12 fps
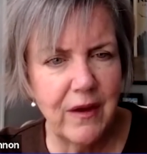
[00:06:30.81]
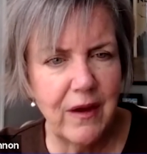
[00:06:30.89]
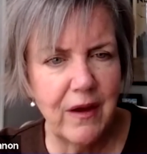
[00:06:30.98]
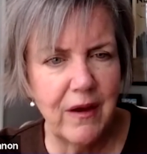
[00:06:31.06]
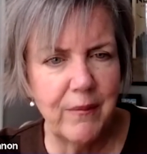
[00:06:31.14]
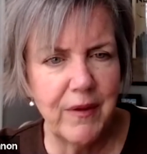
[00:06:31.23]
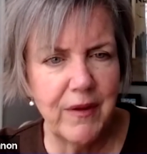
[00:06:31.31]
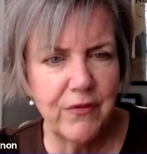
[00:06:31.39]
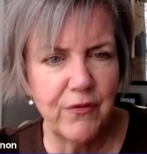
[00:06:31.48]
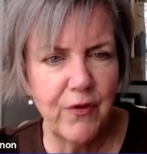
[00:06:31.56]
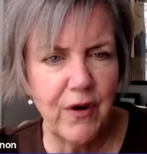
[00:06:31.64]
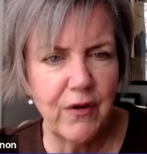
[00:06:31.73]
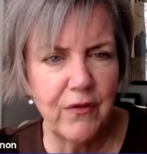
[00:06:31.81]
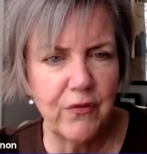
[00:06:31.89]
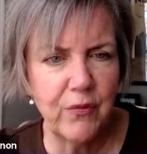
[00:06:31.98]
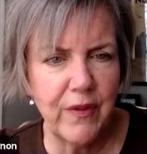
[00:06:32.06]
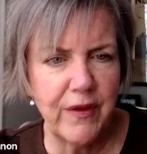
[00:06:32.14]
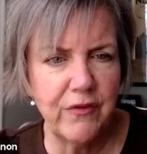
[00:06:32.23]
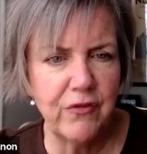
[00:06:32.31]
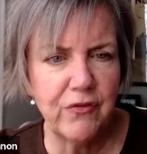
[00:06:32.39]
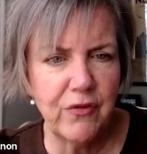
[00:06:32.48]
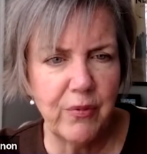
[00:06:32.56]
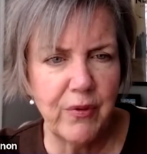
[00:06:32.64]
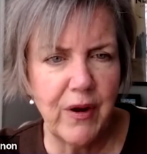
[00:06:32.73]
as far as
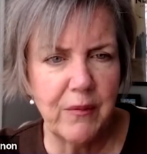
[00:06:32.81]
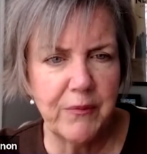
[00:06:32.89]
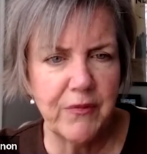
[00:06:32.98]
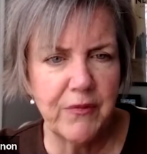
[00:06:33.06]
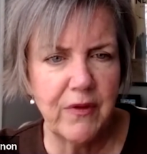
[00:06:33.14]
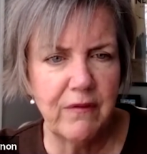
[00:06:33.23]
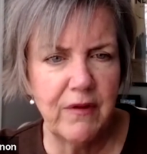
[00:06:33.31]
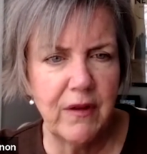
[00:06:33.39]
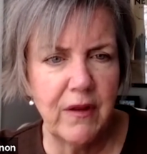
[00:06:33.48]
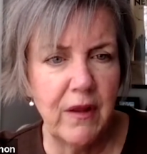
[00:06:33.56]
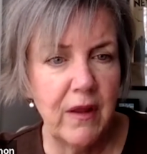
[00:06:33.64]
relationship problems, given